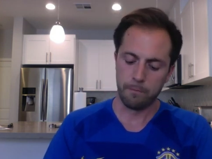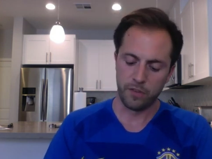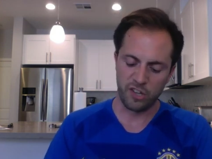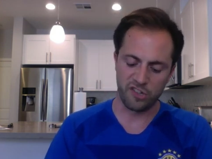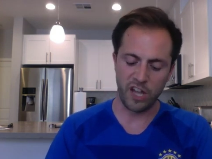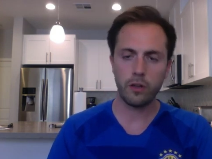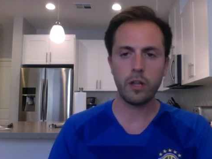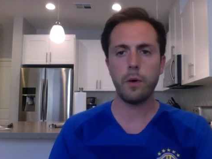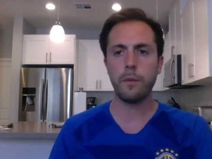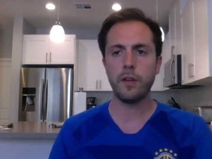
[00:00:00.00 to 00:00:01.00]
Generally,
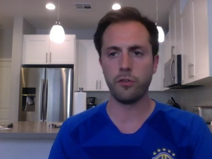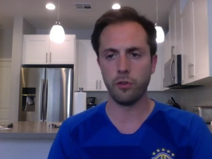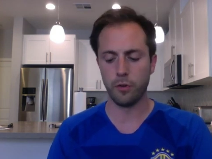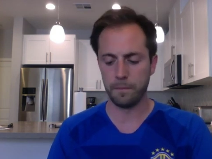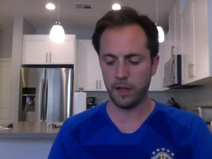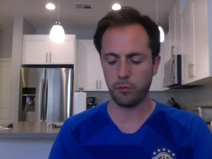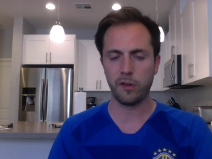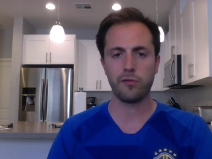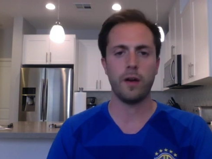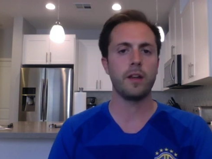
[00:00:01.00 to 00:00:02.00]
what we do is we
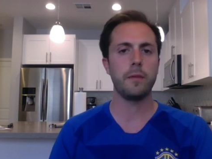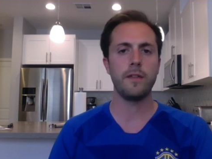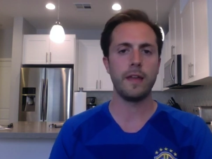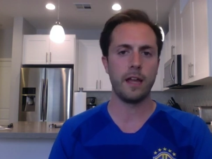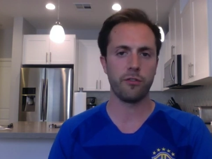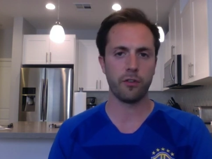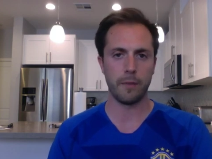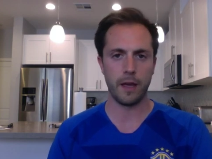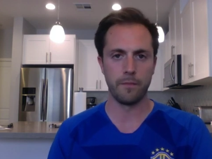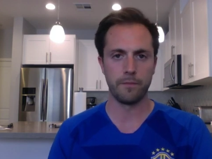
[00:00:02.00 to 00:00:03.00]
try to be the answer
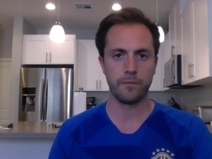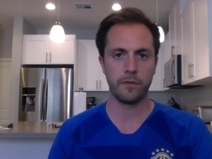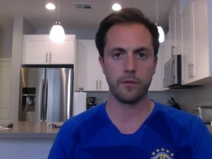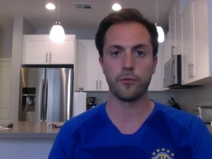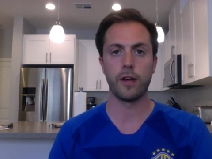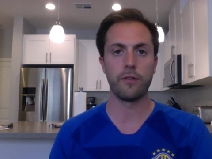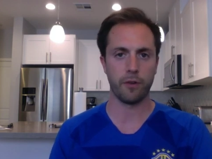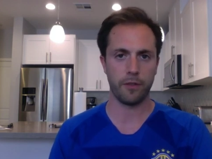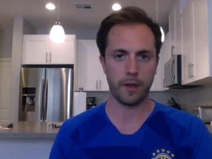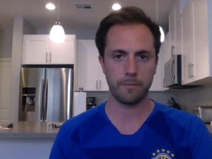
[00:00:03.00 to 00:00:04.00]
man for
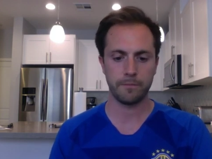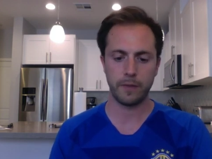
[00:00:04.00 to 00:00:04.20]
everything.